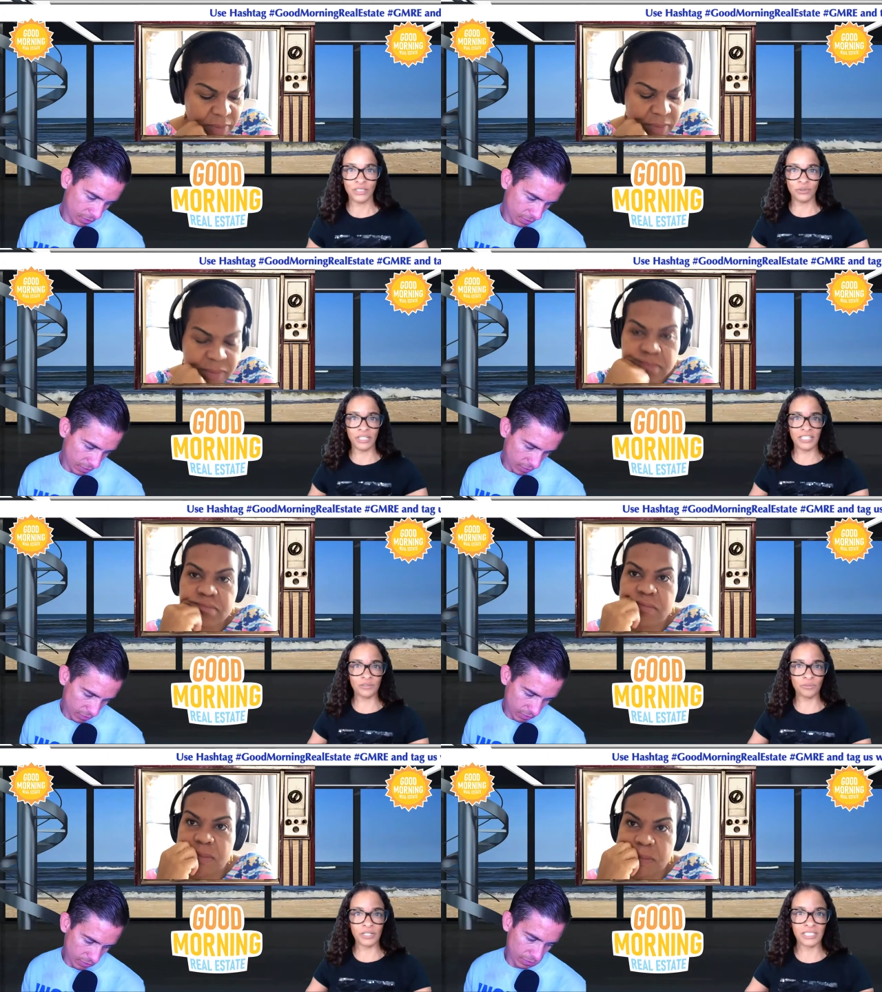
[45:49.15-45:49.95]
Speaker 1: did you
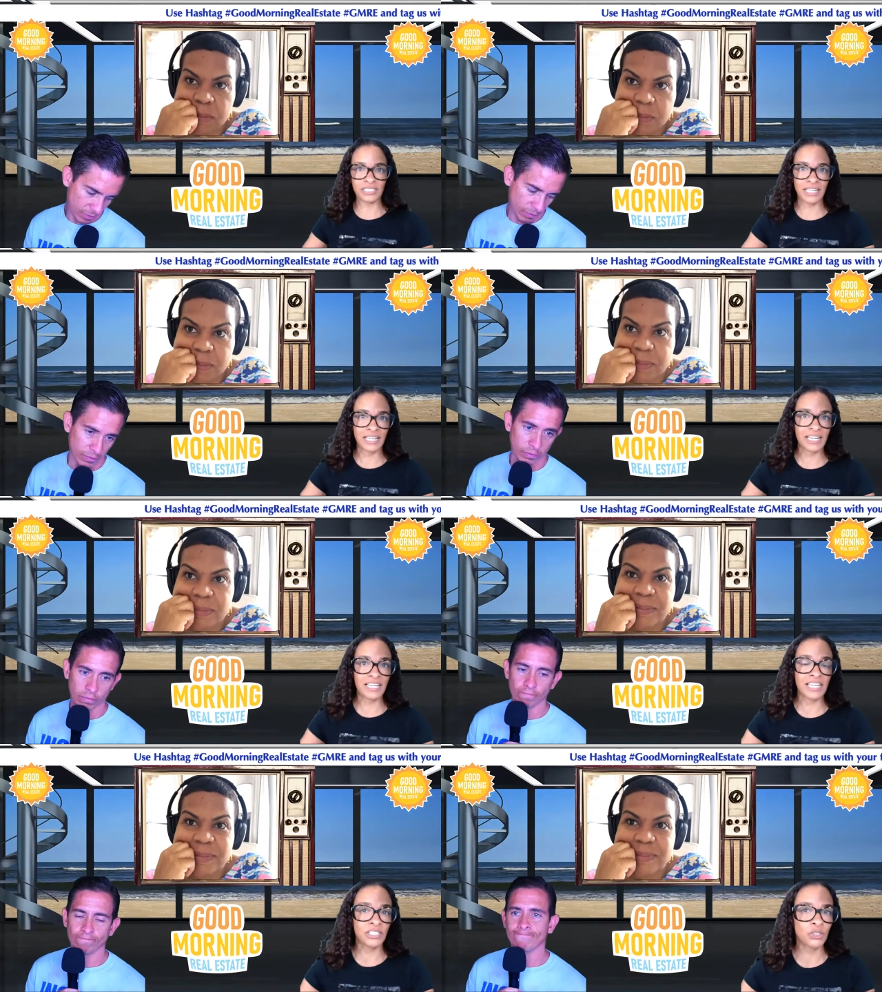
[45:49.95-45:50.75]
get into real
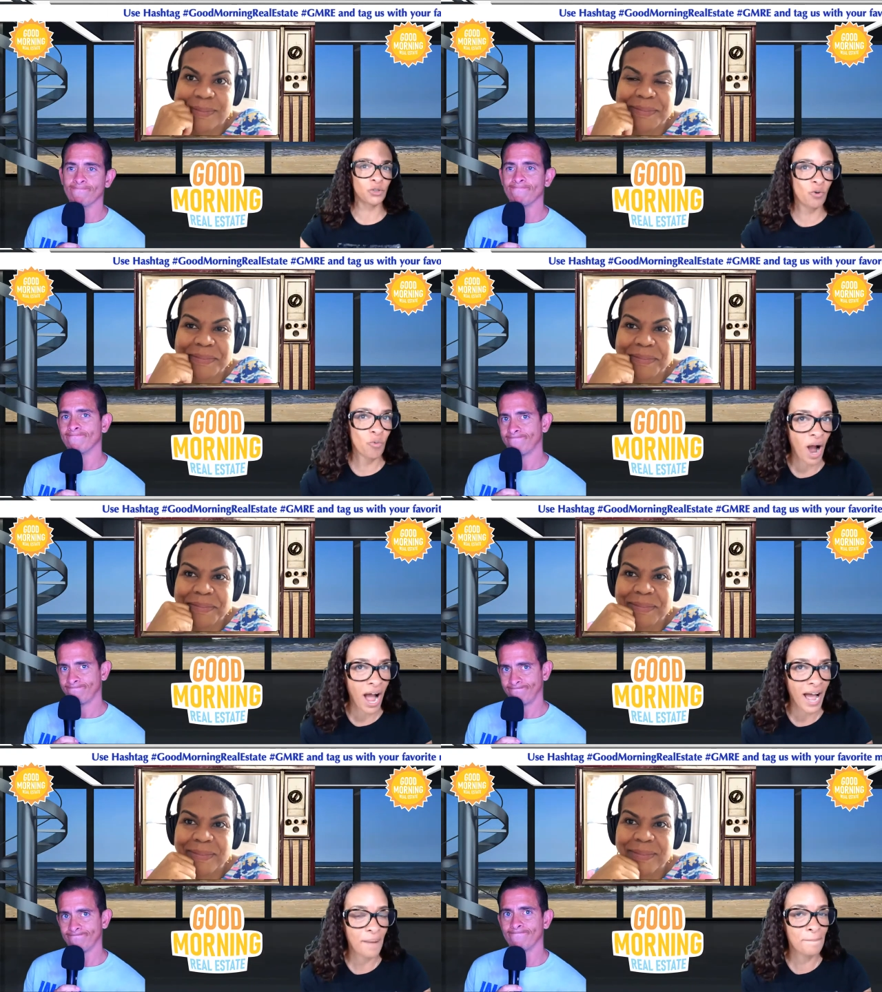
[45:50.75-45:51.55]
estate? And is your
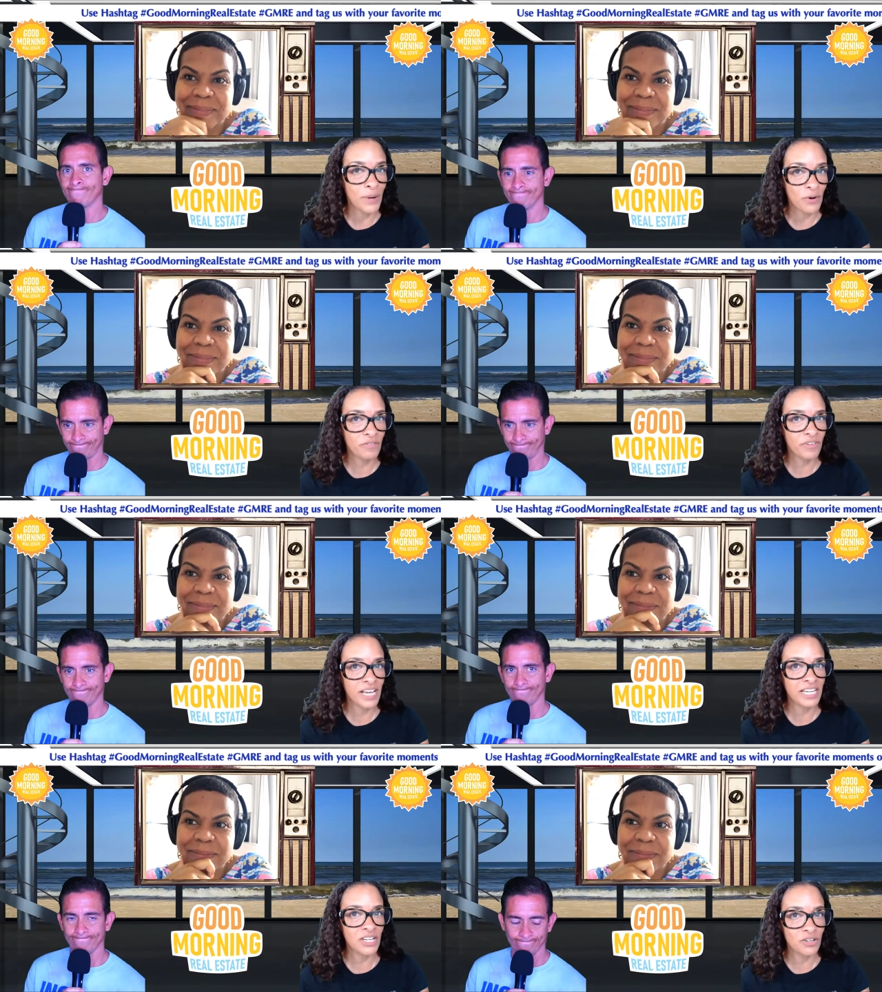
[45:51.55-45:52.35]
why
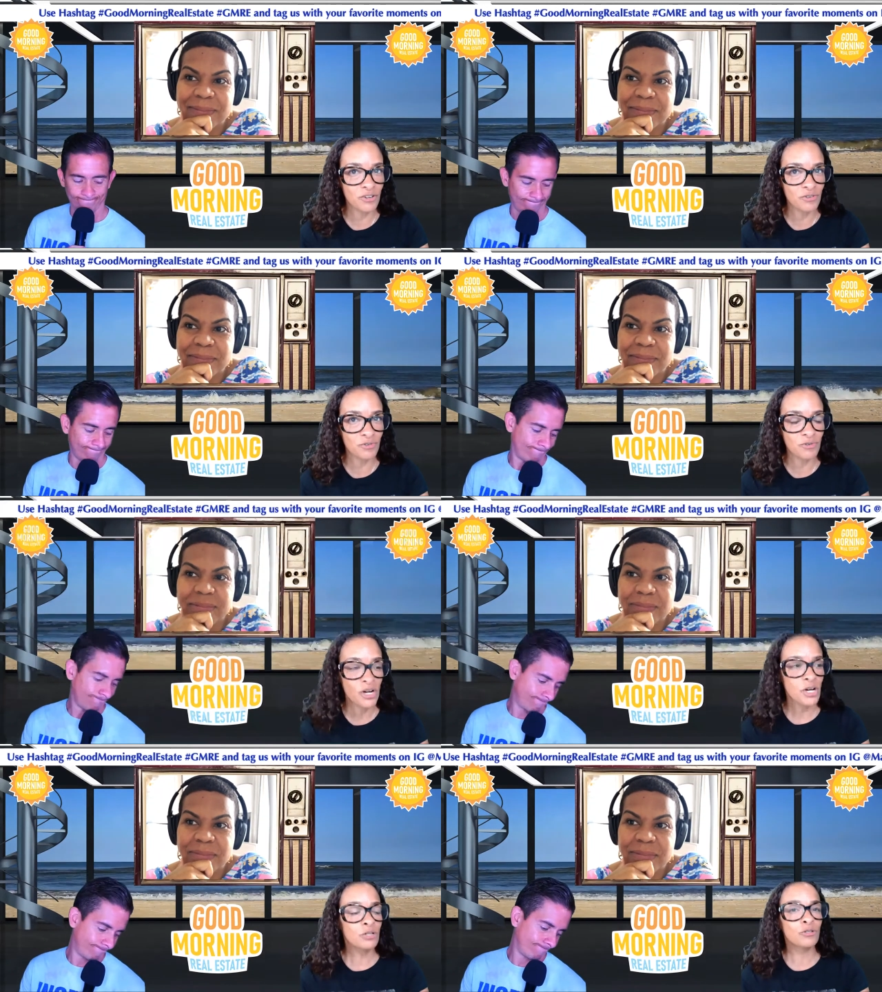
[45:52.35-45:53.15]
motivating
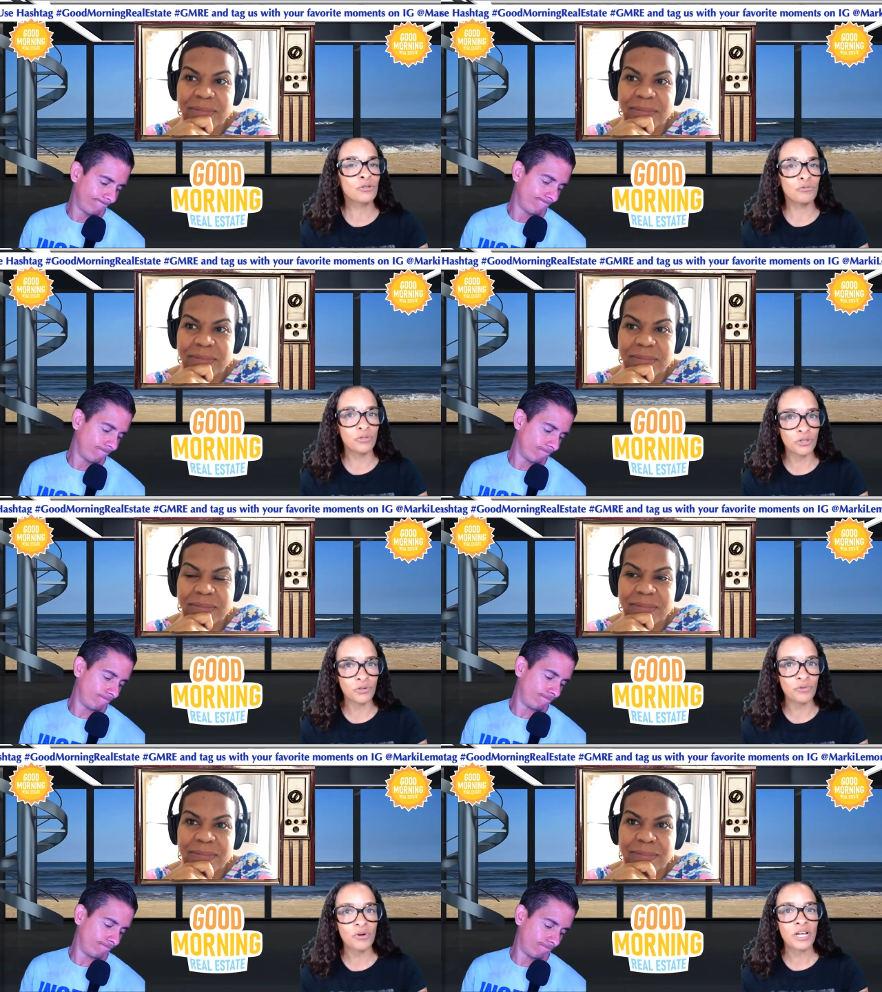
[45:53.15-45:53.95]
you to
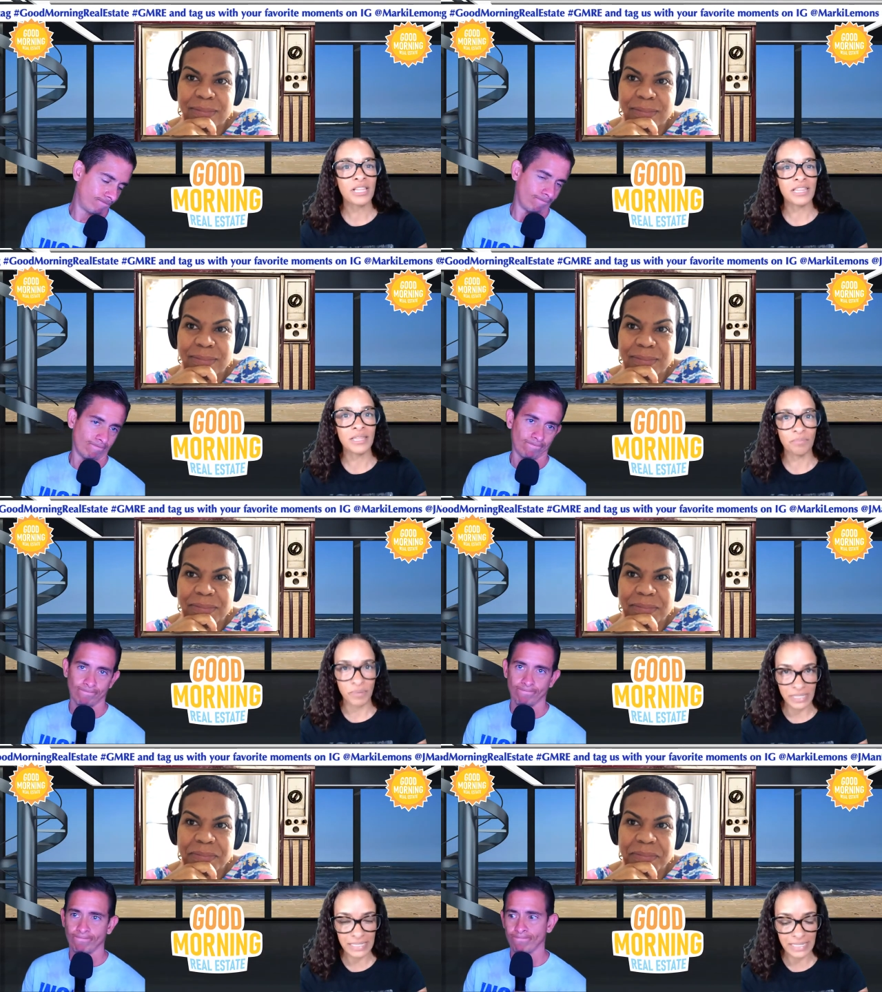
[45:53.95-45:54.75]
do
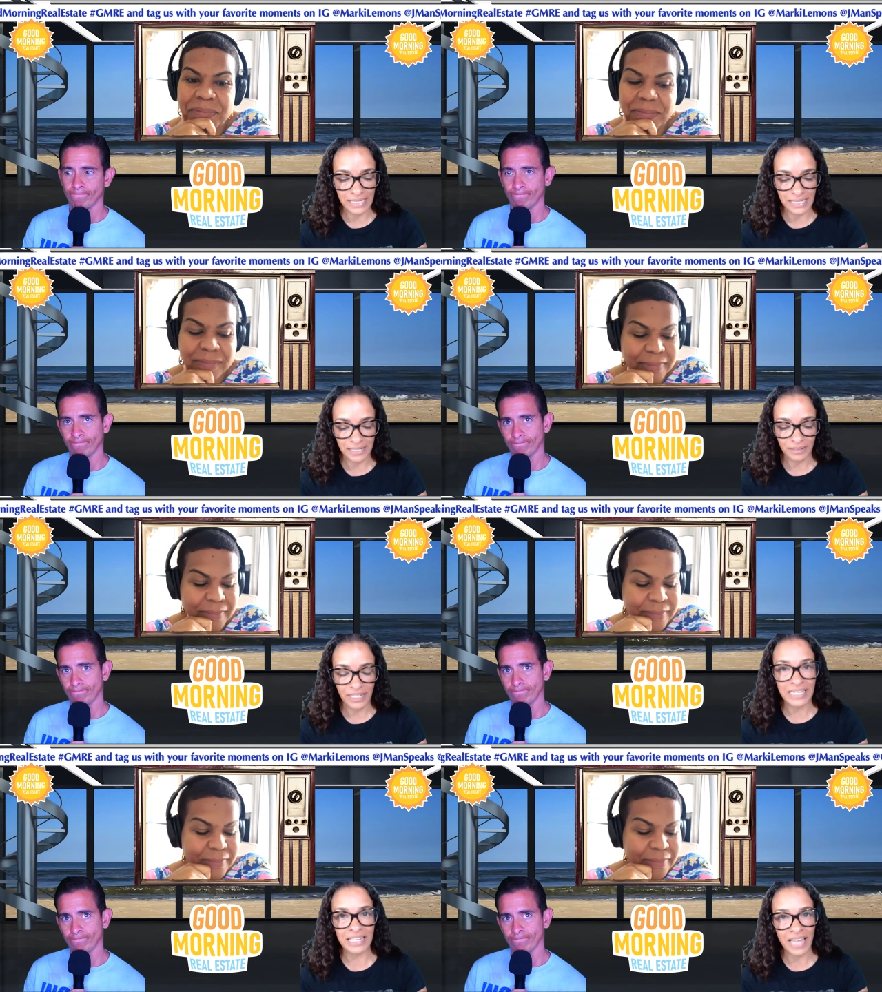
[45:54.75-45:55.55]
the
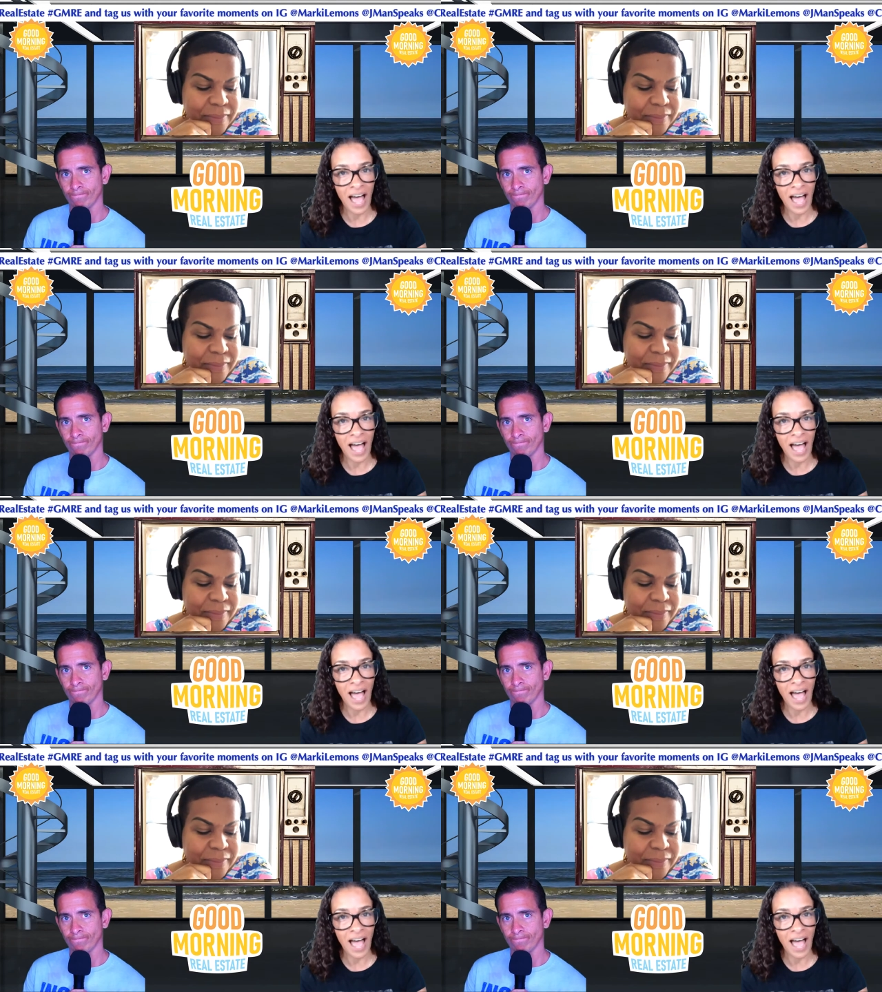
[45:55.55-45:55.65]
business?